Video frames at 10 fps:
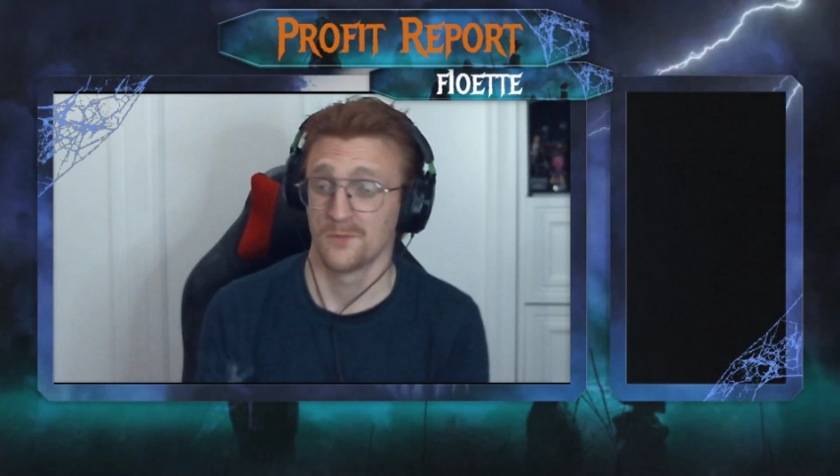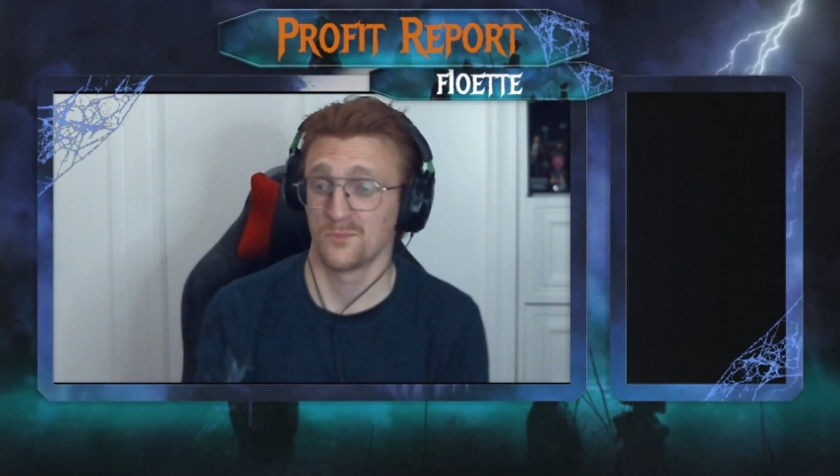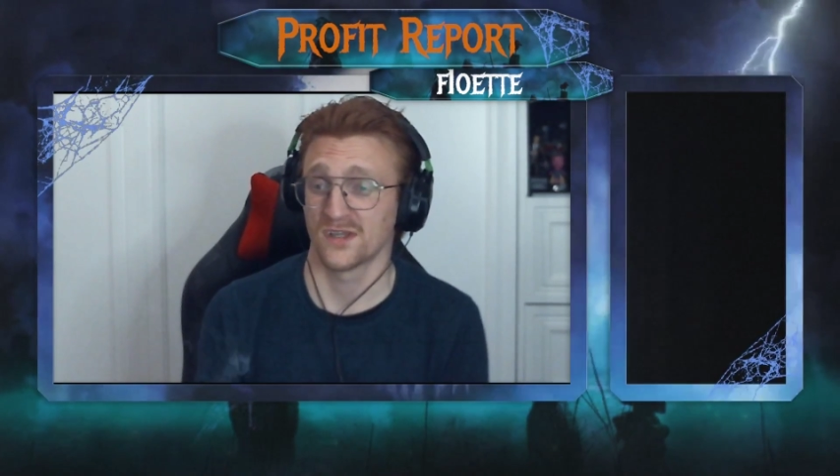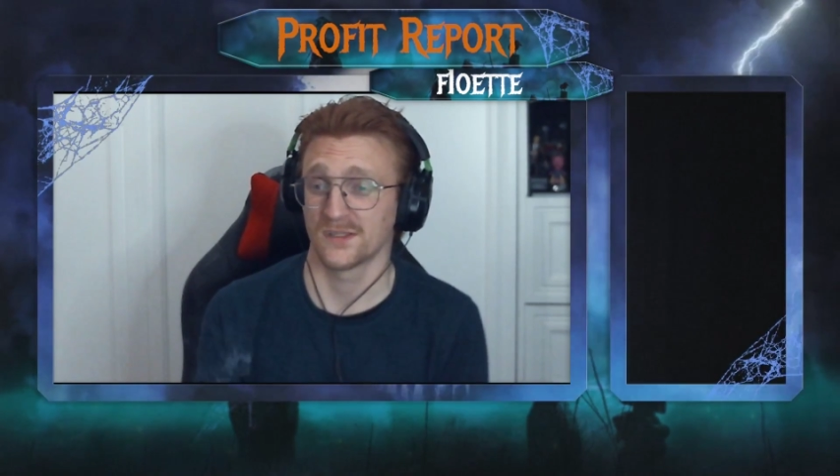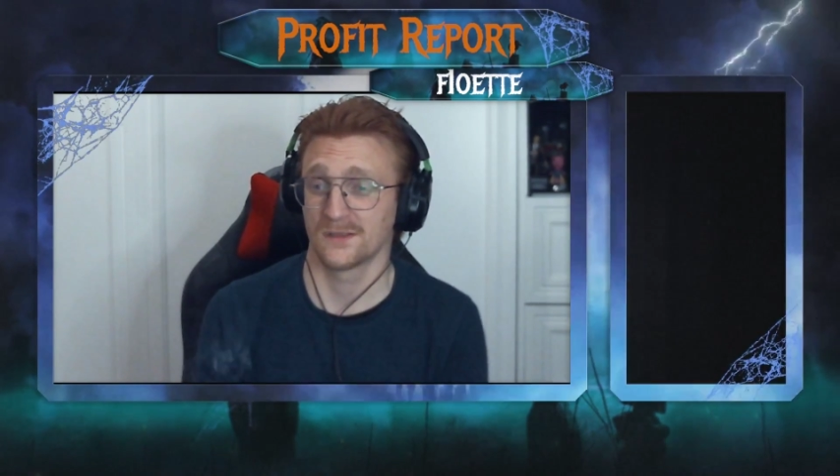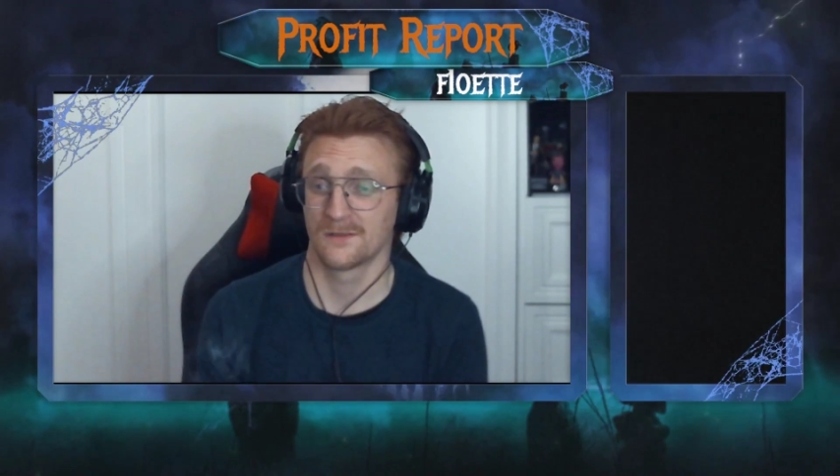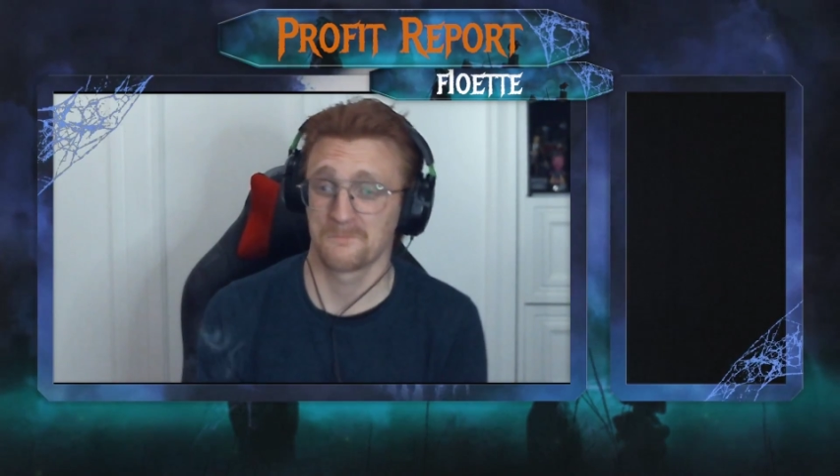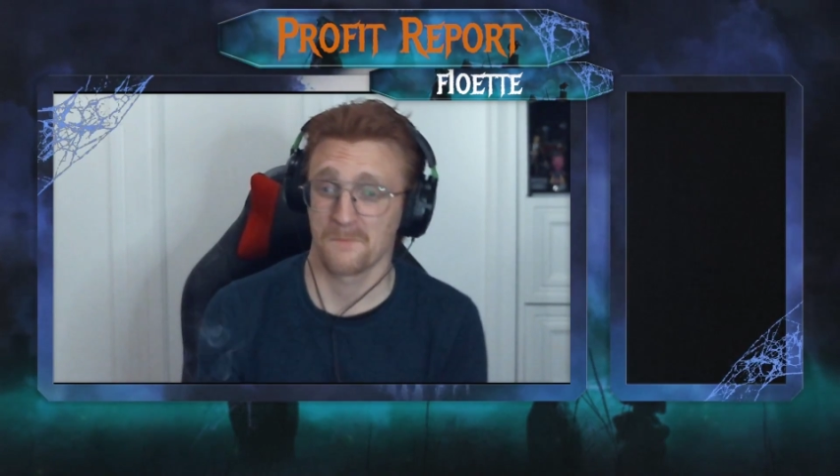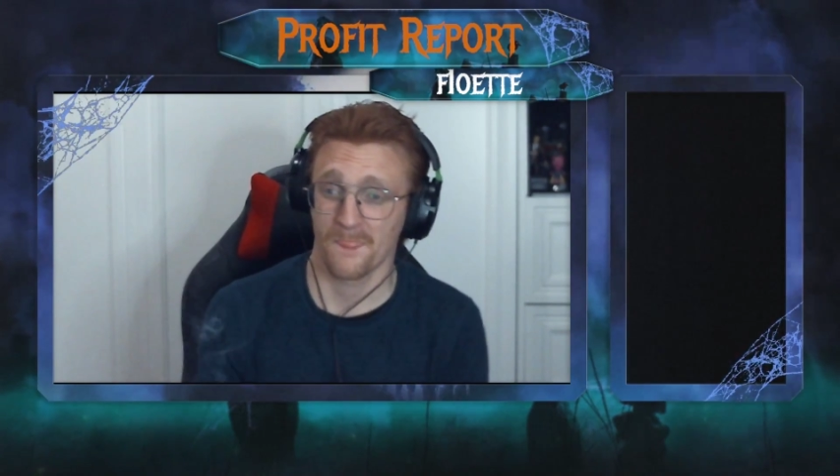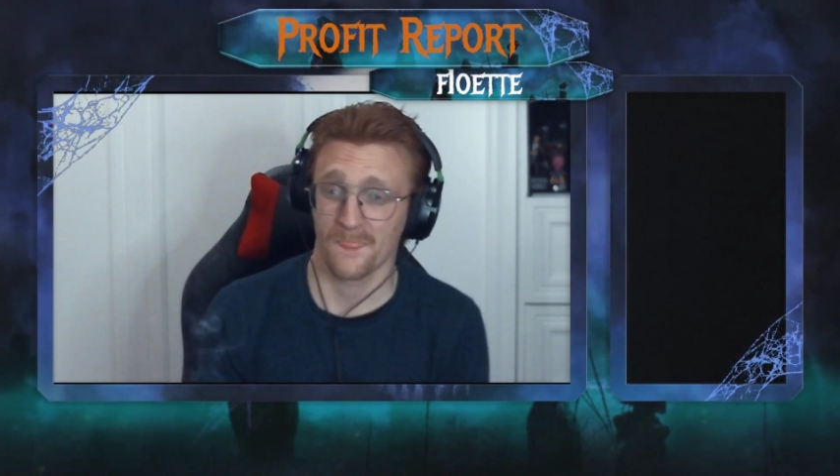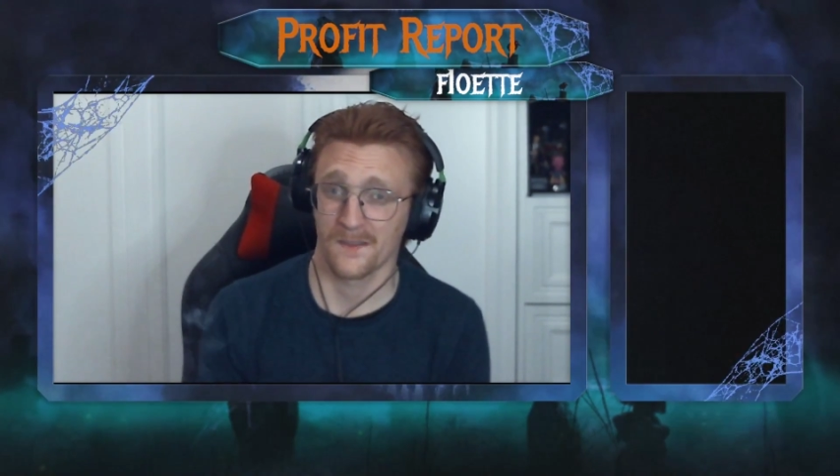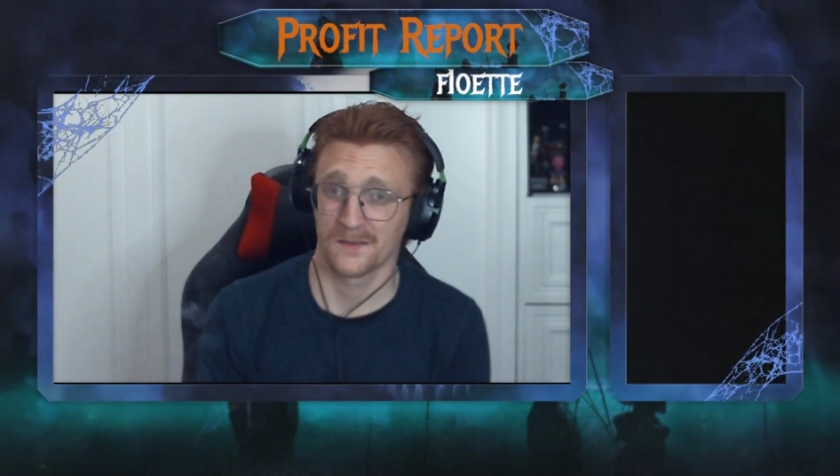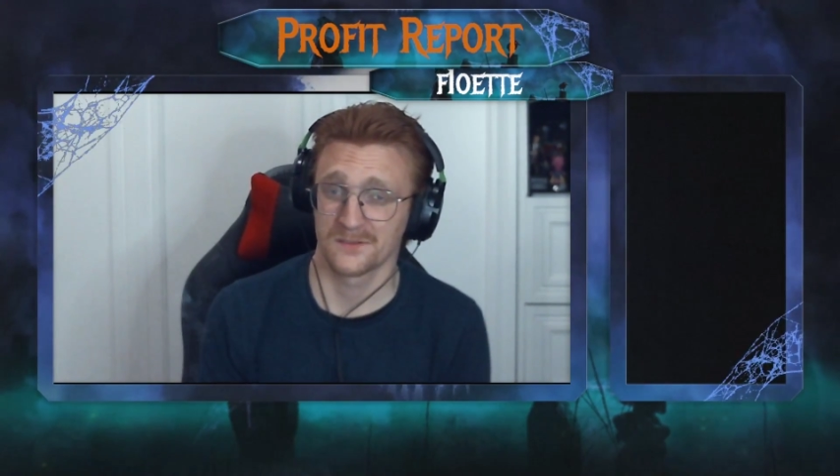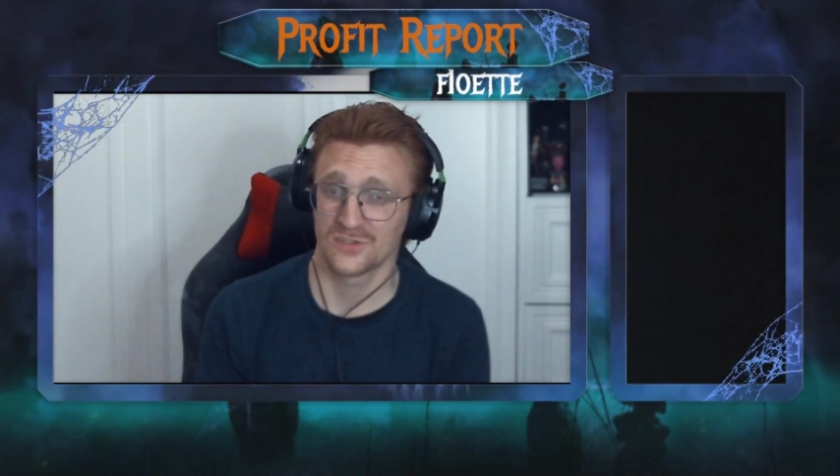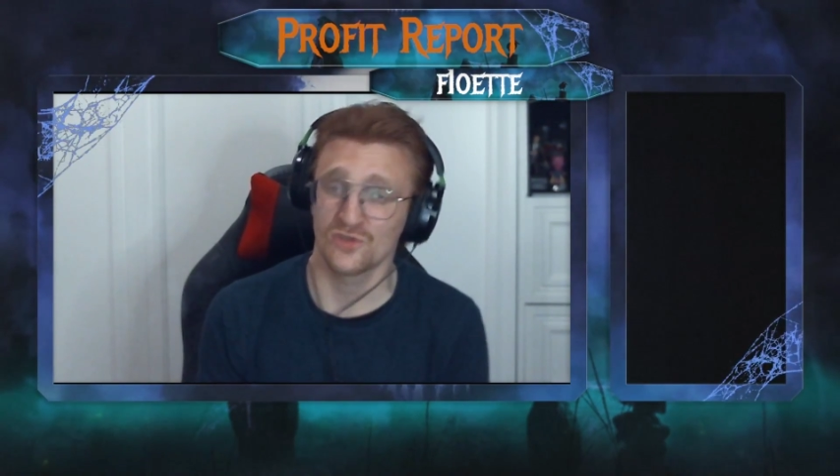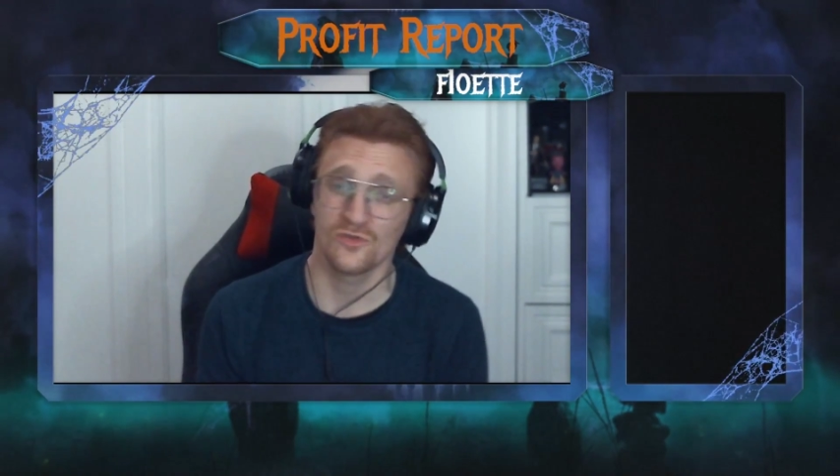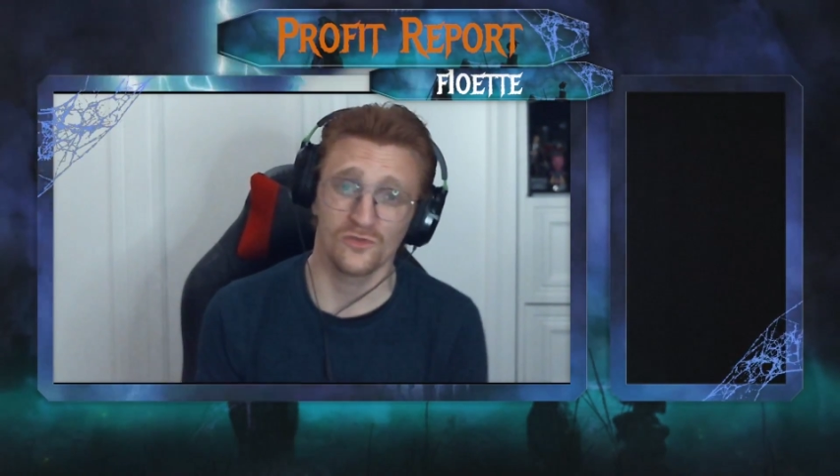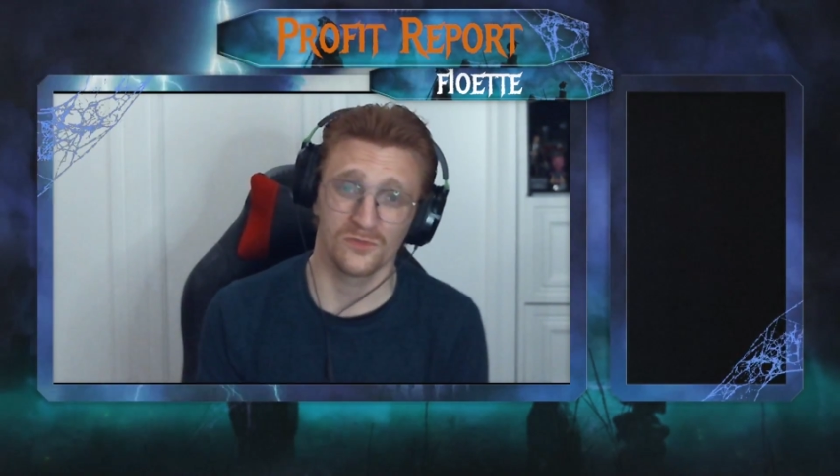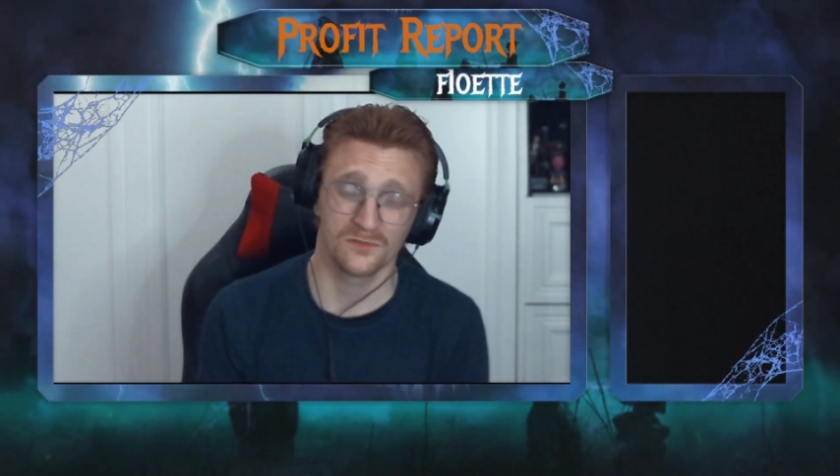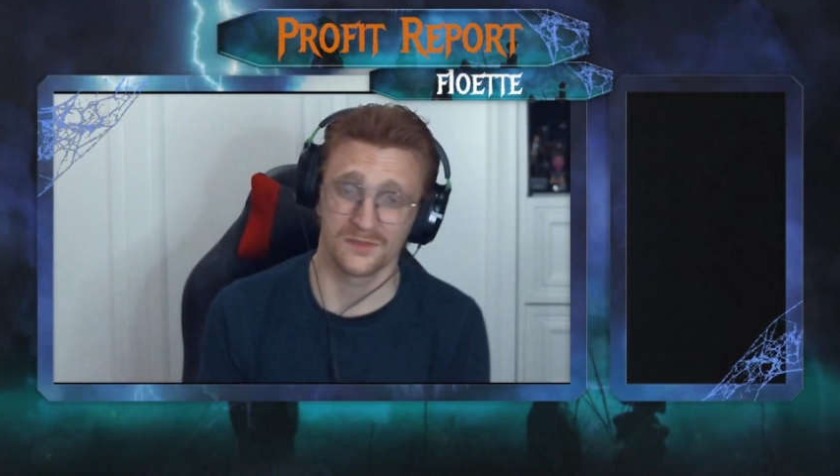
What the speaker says: But 2